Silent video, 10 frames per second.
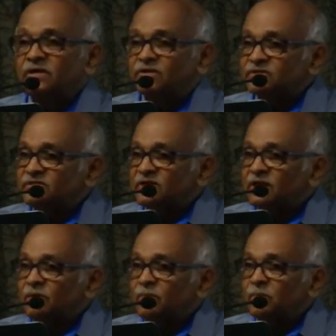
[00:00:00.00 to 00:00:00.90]

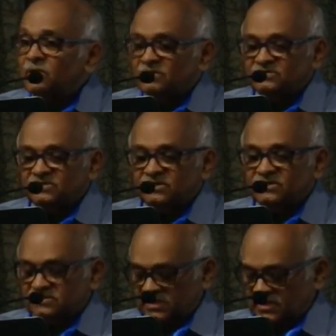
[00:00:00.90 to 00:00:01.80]
Interestingly,
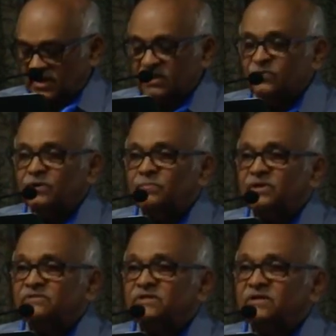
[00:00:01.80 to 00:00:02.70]
surgeons say that acute
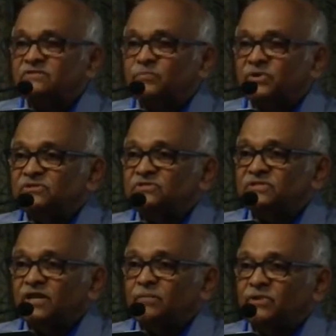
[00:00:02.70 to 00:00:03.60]
appendicitis
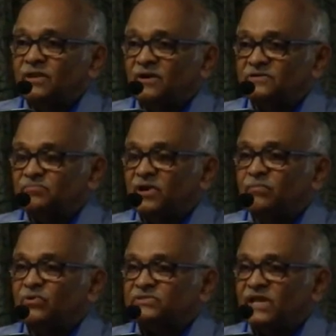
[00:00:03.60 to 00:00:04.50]
patients end up in the
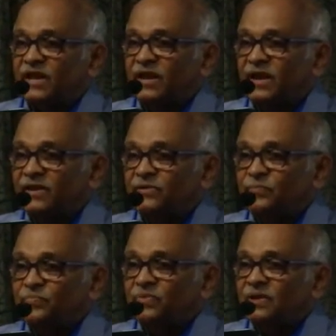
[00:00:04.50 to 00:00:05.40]
hospital mostly at night.
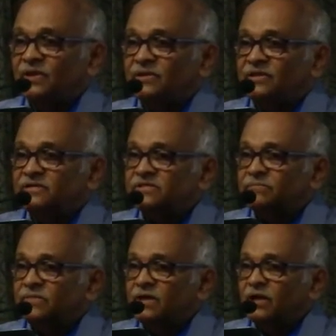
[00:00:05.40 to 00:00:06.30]
There's
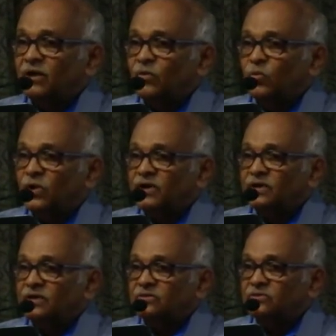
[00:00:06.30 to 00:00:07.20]
something
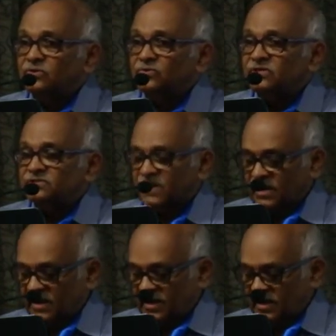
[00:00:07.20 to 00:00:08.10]
working through the
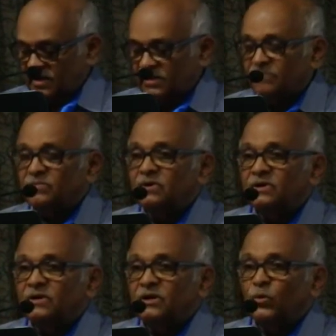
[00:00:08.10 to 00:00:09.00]
circadian rhythm,
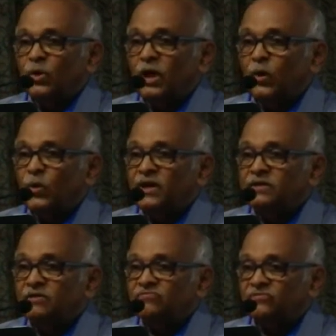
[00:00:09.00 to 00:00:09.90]

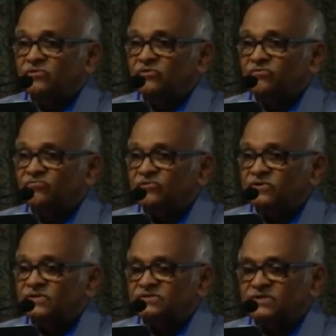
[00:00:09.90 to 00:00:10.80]
awaiting for
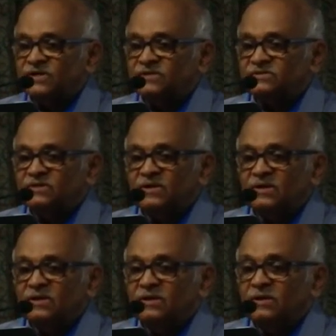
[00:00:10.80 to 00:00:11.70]
further studies.
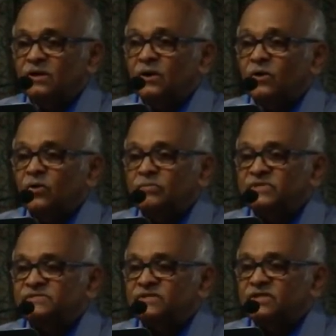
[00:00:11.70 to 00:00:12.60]

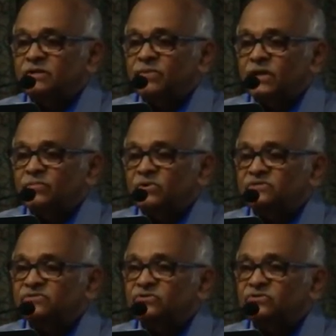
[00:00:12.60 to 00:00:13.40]
Obesity and metabolic